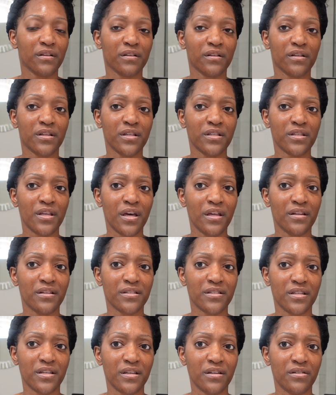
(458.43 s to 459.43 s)
This kind of
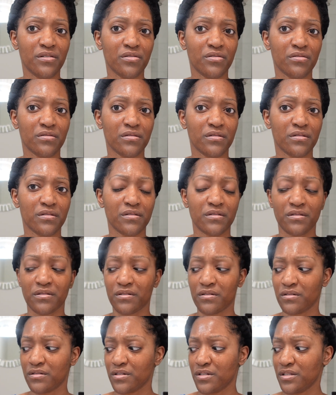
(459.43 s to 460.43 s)
tingles.
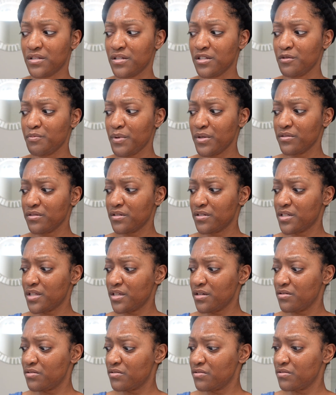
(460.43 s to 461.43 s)
Is this supposed to
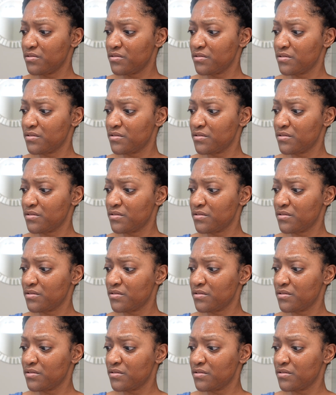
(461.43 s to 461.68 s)
tingle?